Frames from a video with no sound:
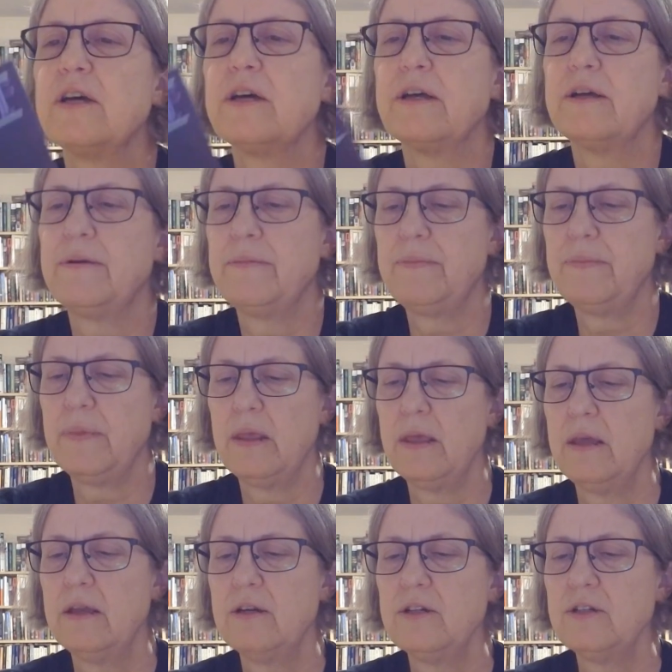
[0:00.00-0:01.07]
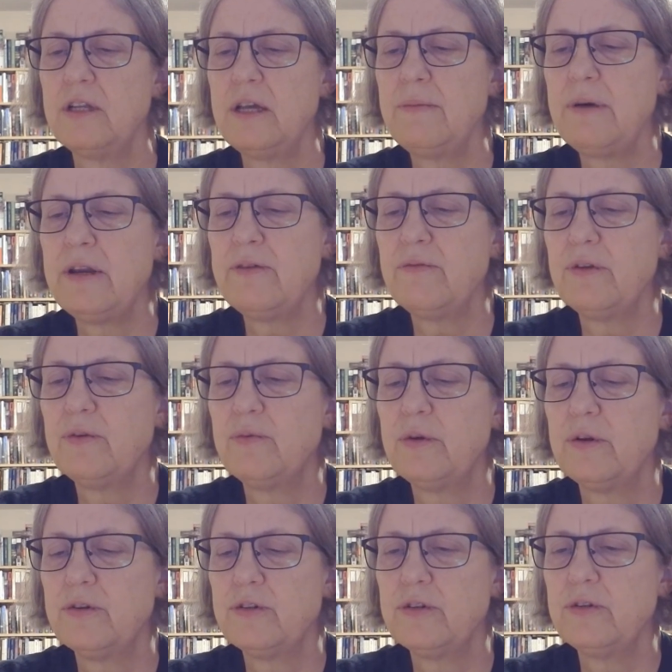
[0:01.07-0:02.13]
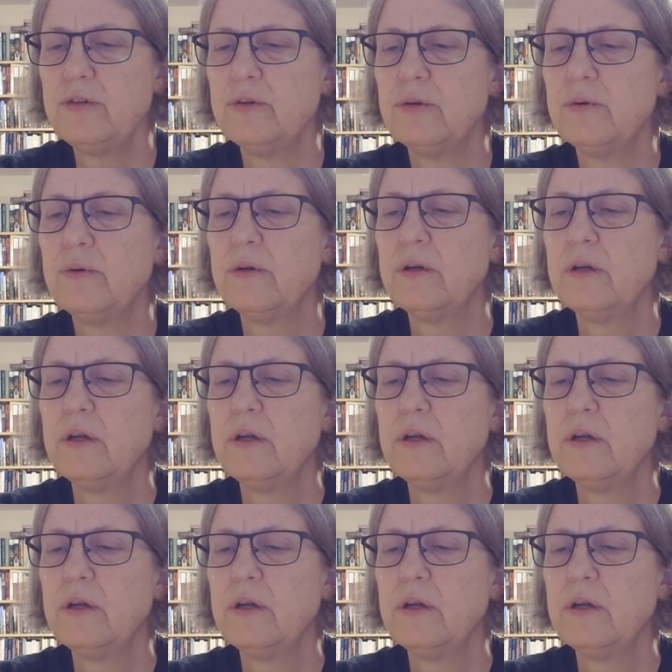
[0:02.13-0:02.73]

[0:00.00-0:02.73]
Actually, I might have read one or two.